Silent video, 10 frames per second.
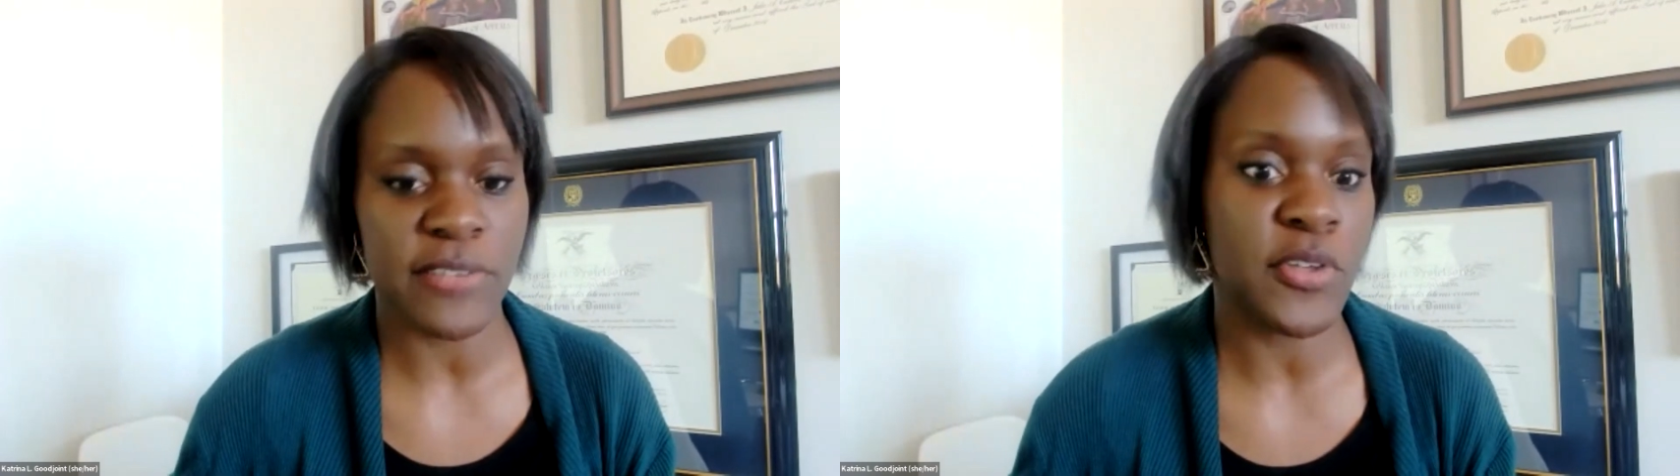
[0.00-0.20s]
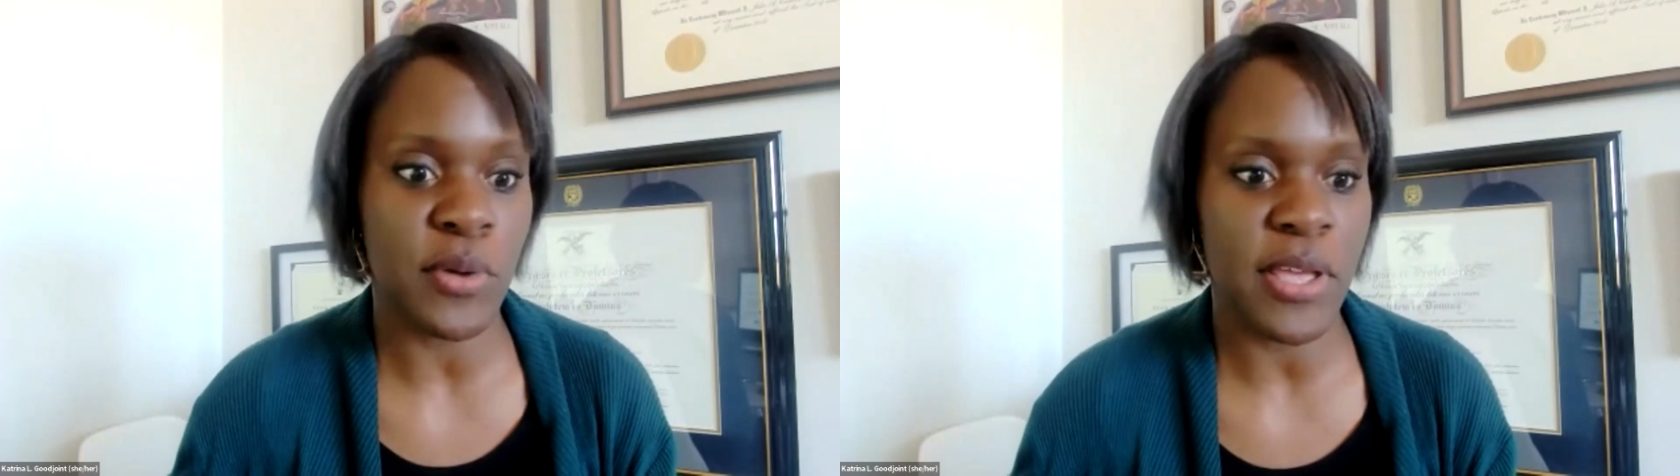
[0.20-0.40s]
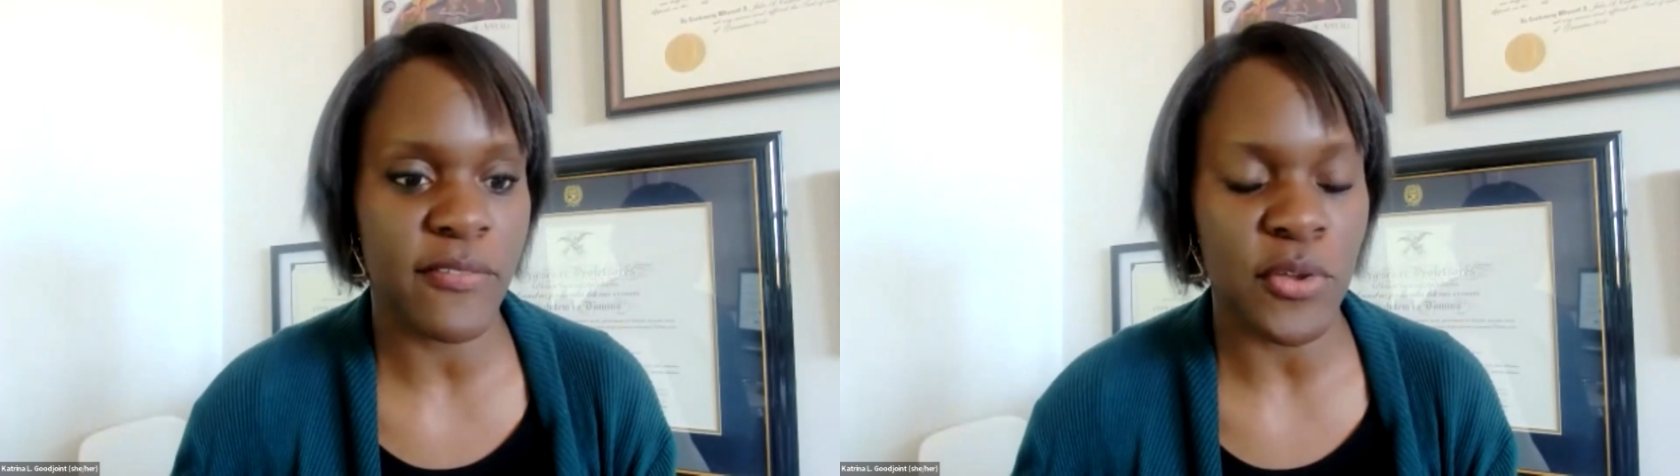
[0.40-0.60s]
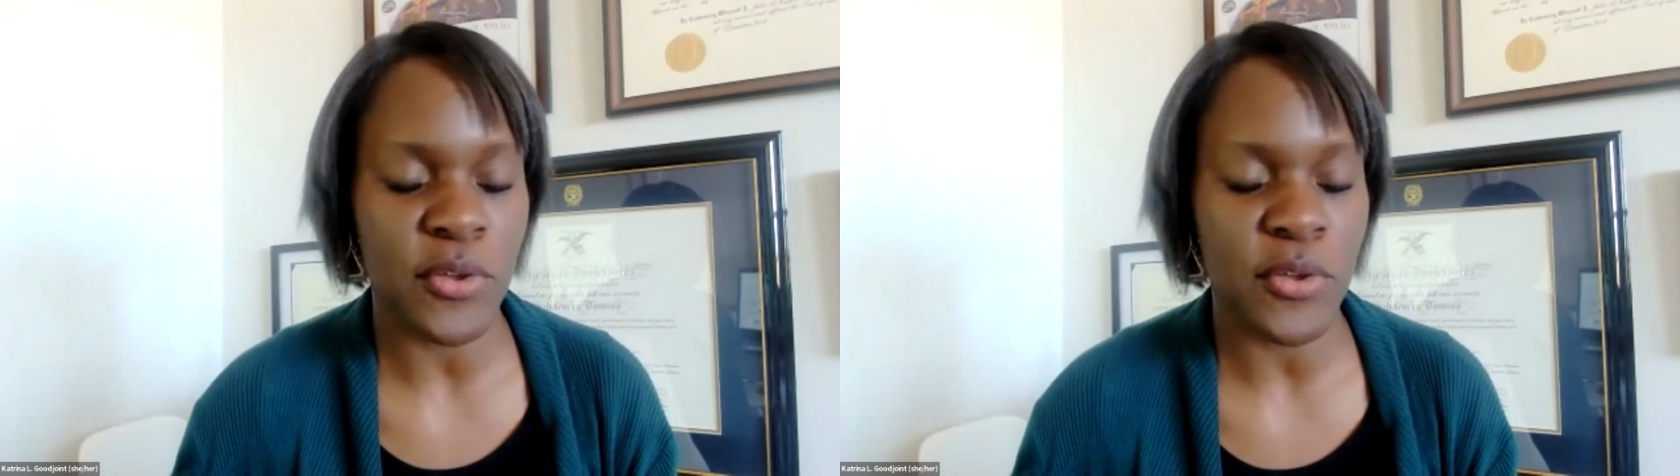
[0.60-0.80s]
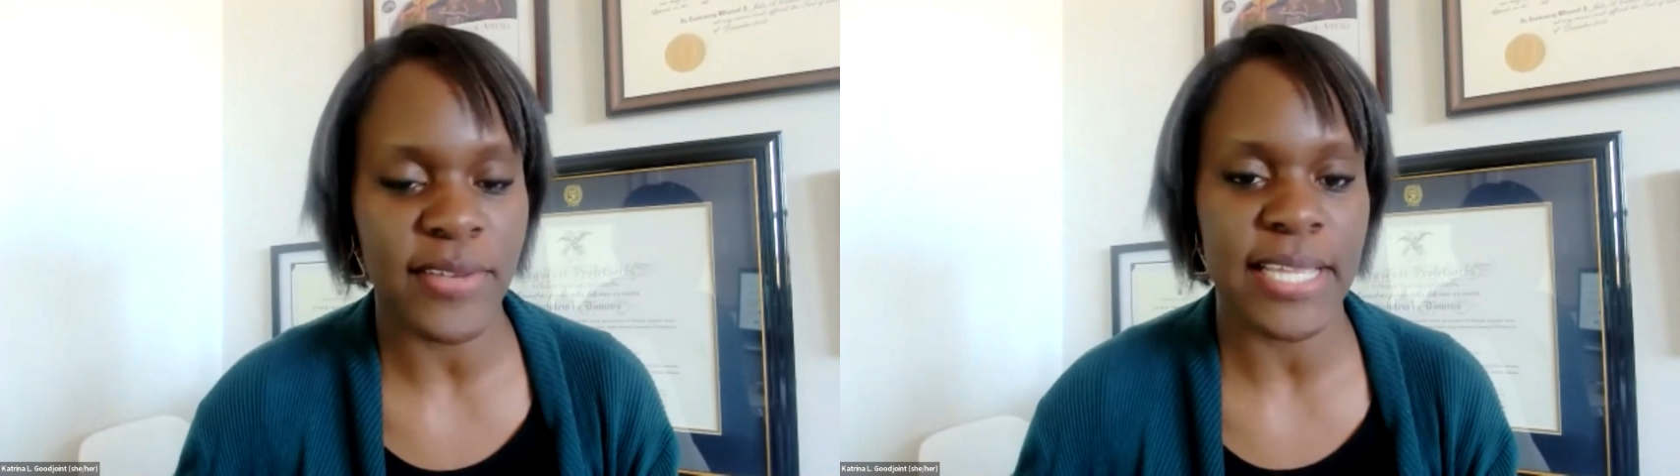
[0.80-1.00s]
if you
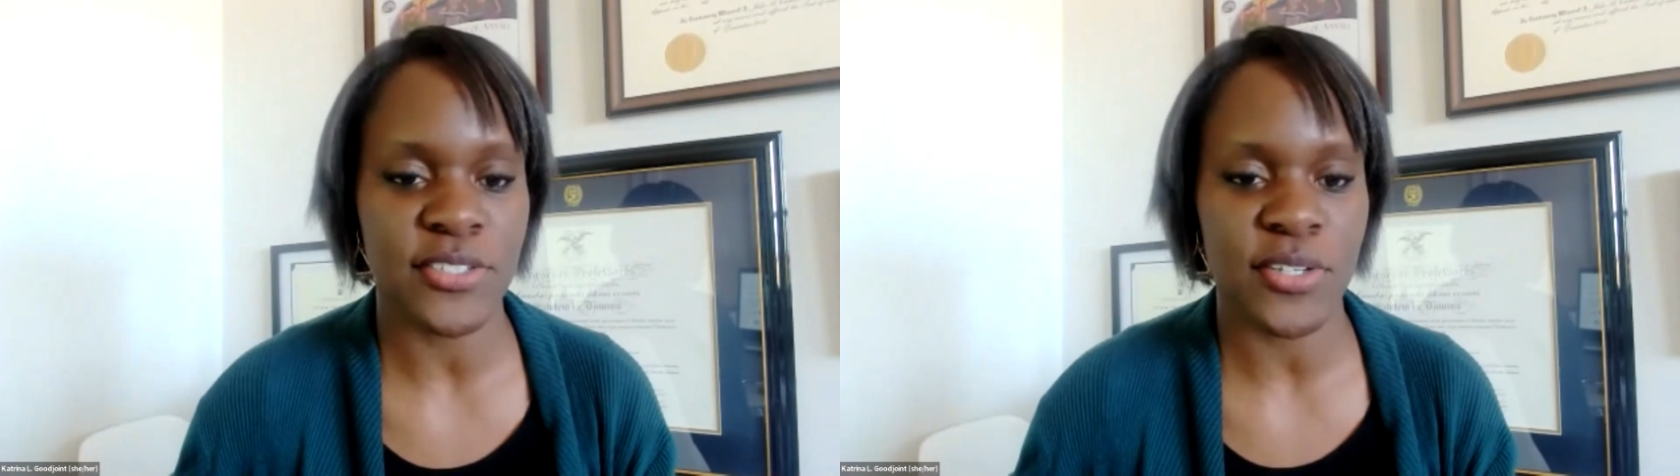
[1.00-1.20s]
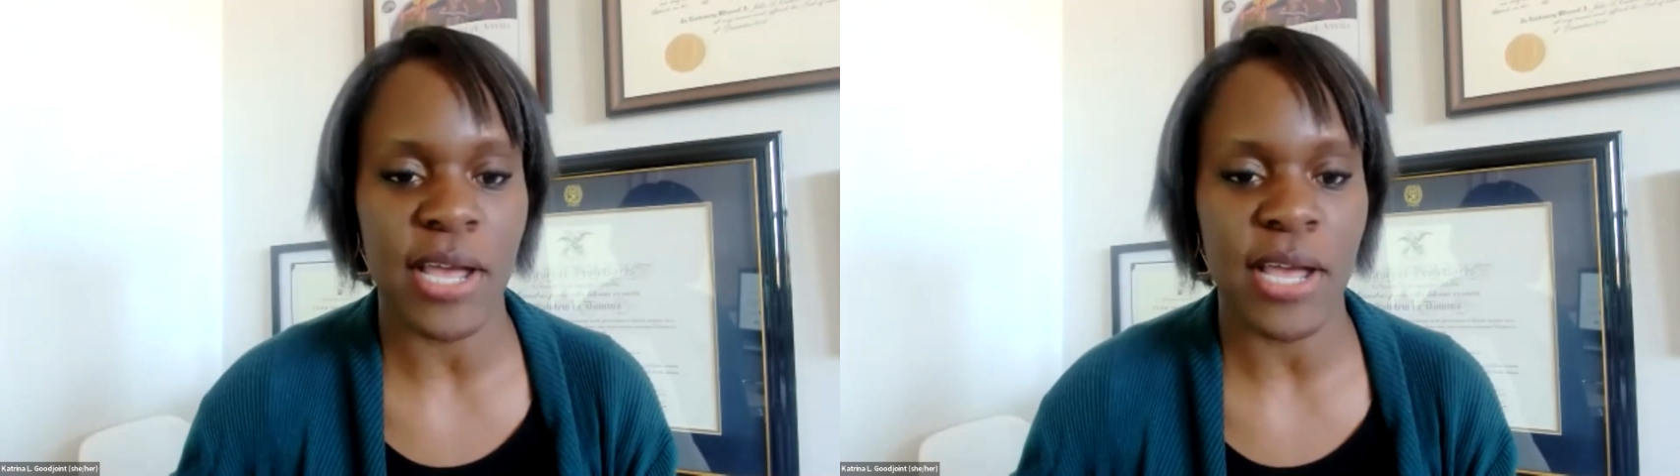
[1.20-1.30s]
have an answer,